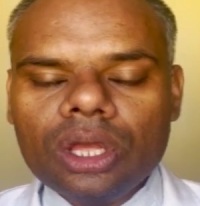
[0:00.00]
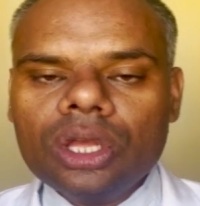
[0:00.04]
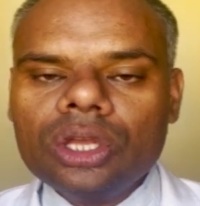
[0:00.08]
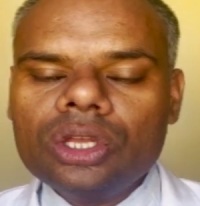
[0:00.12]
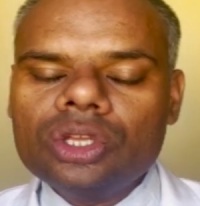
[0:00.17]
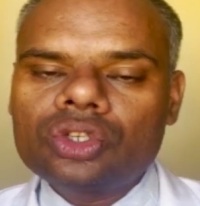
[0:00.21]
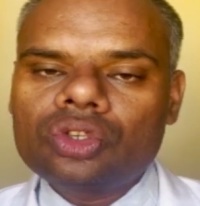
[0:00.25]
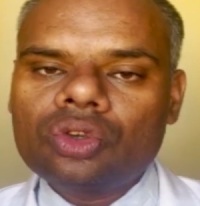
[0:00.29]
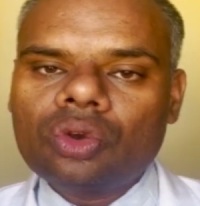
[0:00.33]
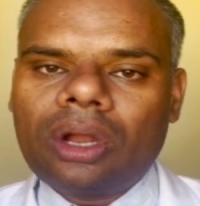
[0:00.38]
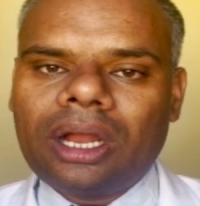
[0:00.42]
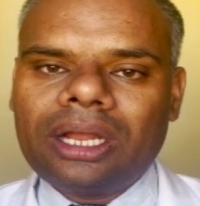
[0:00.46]

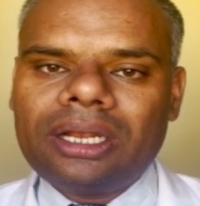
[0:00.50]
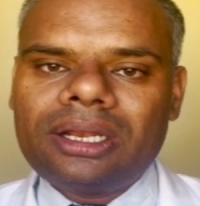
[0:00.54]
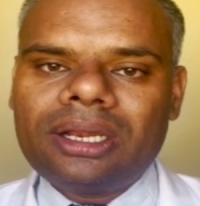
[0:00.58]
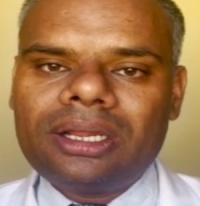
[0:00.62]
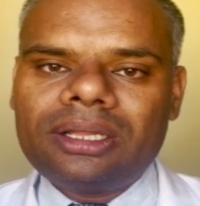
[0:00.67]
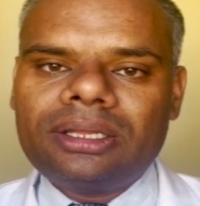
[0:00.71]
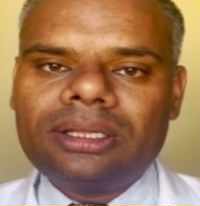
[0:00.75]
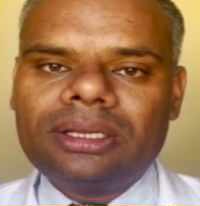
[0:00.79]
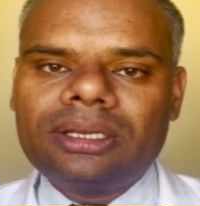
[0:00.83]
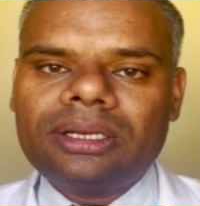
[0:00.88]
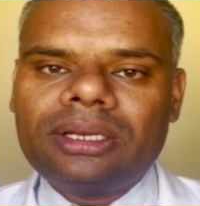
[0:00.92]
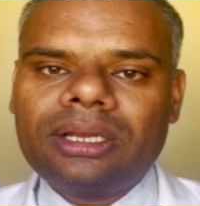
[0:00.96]
So under
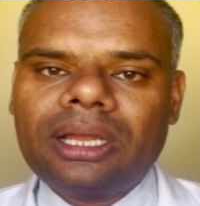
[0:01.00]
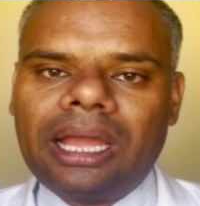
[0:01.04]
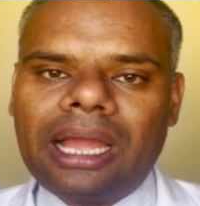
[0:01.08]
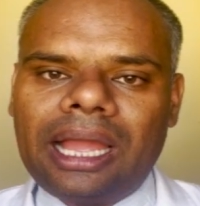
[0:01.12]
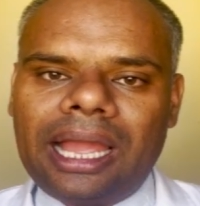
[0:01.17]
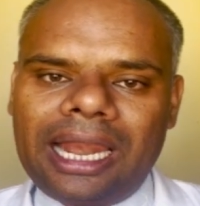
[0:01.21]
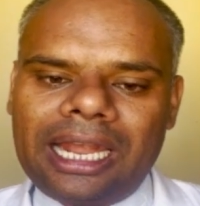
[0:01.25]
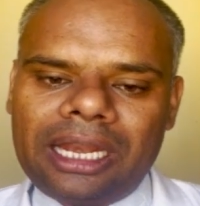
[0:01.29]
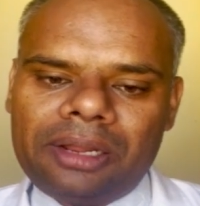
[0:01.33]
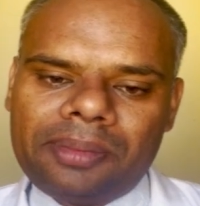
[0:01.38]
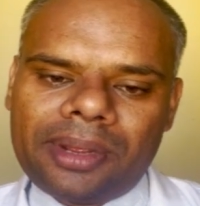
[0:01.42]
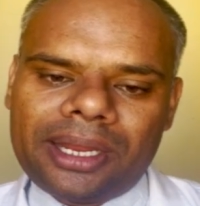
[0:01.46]
the
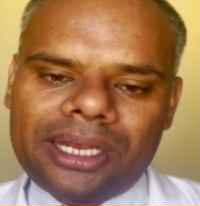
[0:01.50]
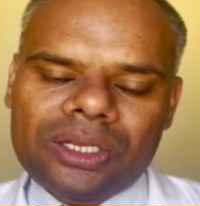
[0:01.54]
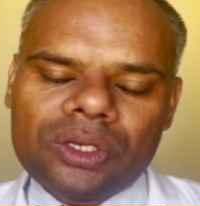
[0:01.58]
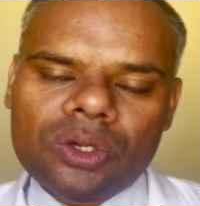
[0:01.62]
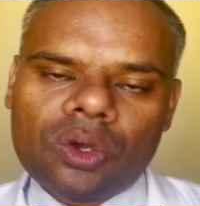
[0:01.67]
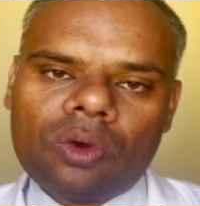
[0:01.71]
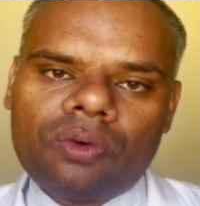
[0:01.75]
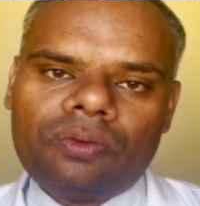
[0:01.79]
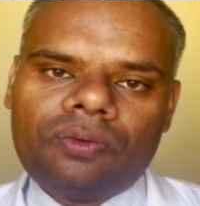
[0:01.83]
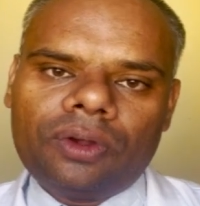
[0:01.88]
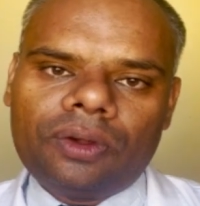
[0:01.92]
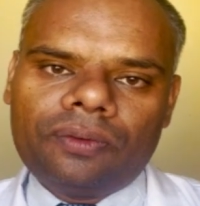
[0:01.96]
element
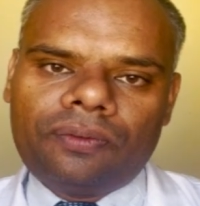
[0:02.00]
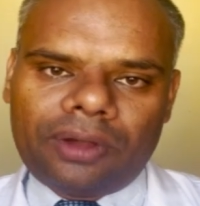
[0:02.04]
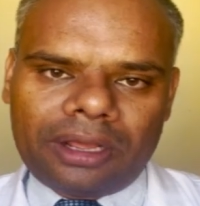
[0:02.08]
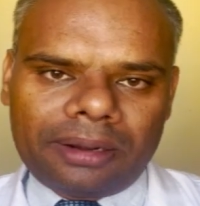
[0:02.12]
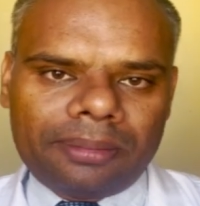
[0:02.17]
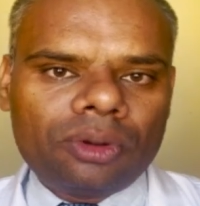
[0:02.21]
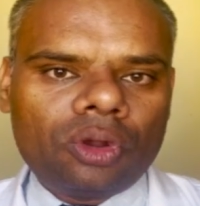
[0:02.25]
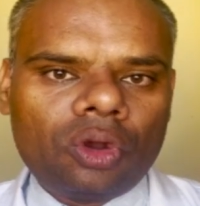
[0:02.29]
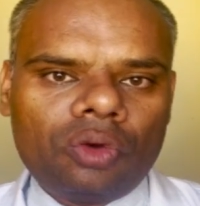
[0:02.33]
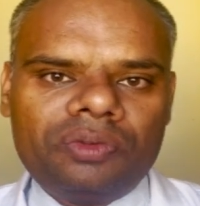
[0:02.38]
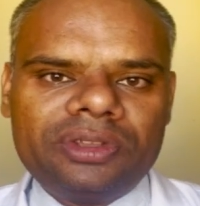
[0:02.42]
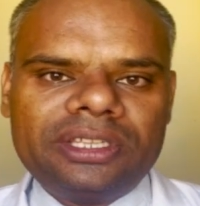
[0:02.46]
of
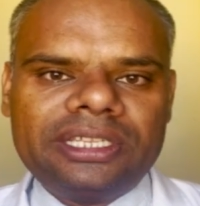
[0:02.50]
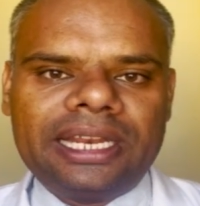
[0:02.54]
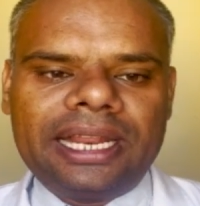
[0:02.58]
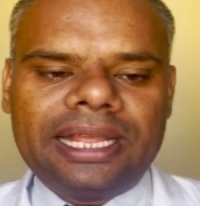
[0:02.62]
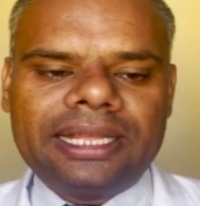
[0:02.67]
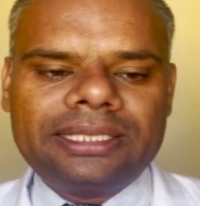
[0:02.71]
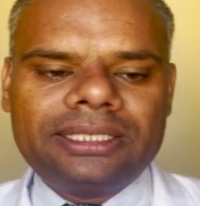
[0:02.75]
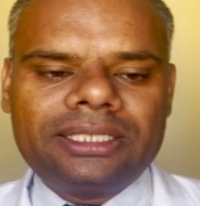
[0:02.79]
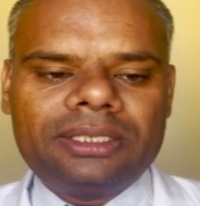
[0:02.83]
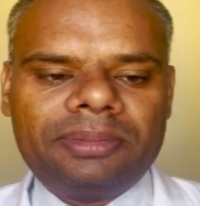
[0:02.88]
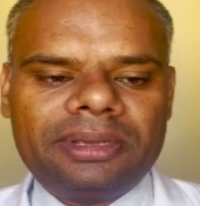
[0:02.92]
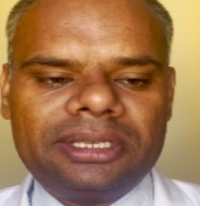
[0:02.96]

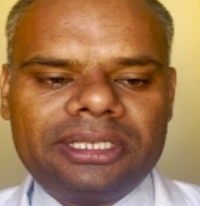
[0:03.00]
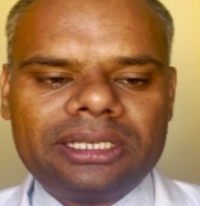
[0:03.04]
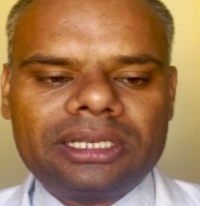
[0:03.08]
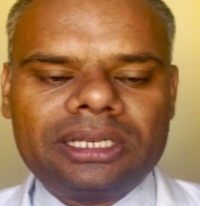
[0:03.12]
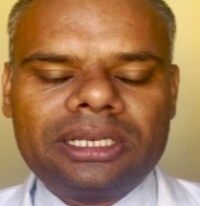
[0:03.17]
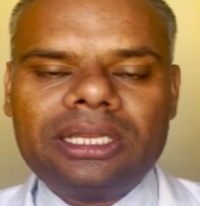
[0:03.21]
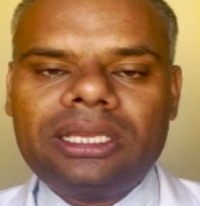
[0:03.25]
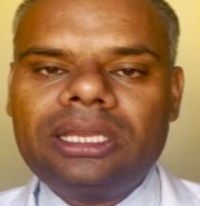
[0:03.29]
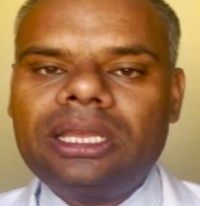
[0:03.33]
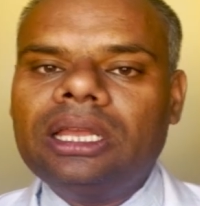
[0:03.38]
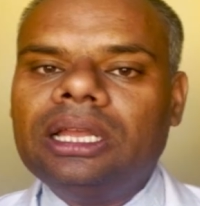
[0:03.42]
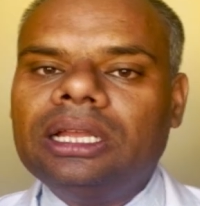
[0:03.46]
pharmacovigilance,
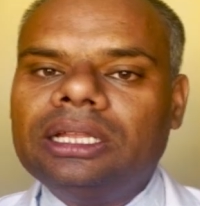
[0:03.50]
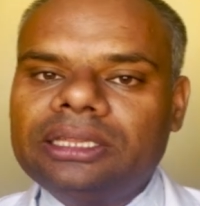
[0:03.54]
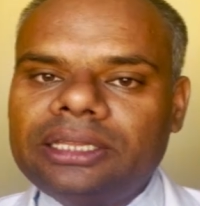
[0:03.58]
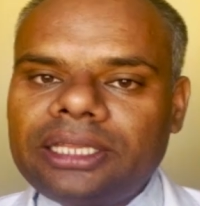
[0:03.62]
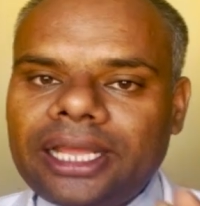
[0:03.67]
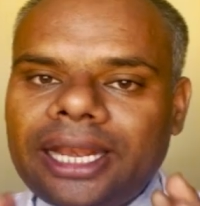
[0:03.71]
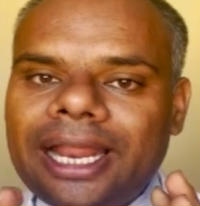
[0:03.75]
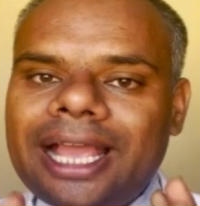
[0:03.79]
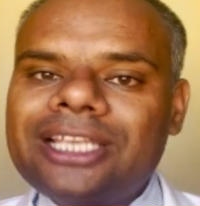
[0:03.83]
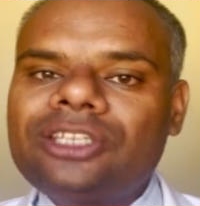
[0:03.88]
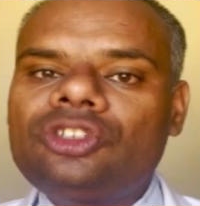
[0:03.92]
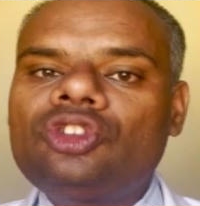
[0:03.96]
basically
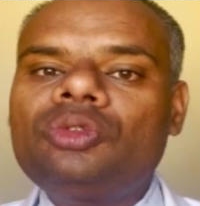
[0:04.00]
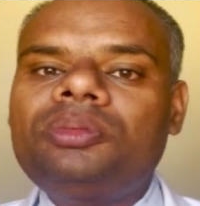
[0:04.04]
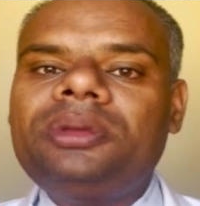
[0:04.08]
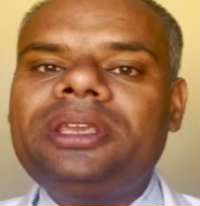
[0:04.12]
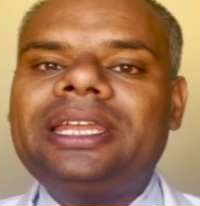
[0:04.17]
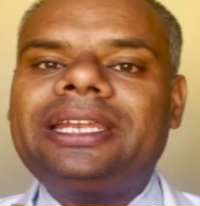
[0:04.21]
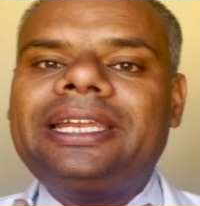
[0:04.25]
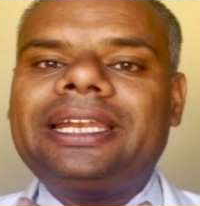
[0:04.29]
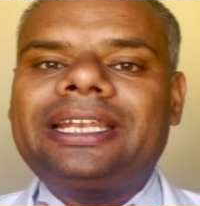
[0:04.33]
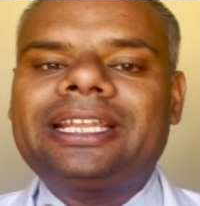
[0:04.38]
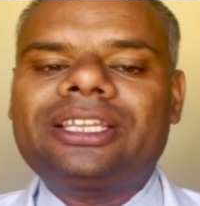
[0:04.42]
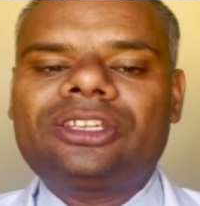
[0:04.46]
there has to be a
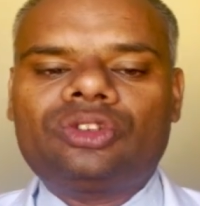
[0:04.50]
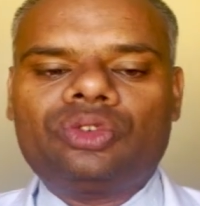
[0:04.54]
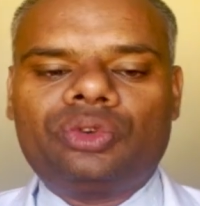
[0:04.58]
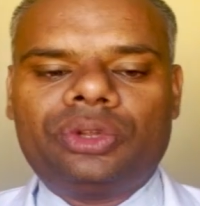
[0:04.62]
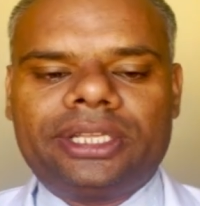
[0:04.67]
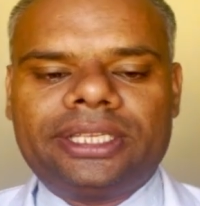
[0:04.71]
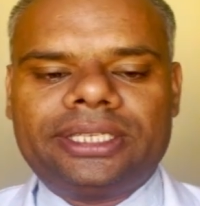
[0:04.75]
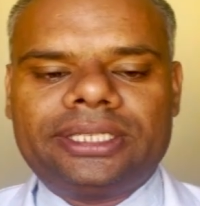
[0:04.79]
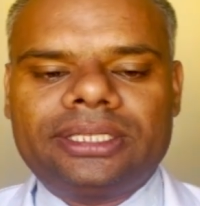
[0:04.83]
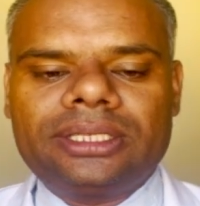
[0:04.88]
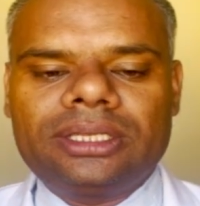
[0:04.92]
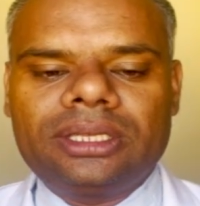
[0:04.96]
data
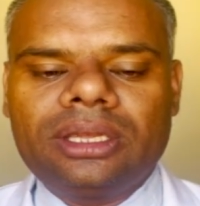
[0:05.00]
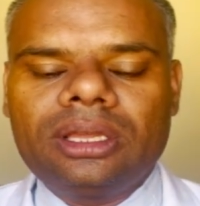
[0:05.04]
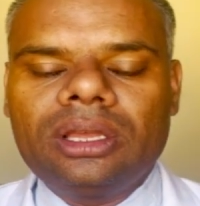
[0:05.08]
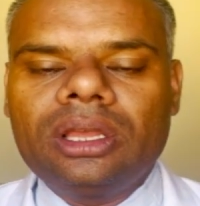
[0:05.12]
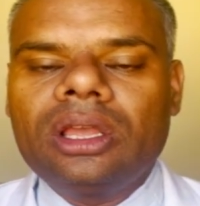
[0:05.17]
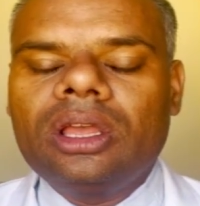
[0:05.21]
storage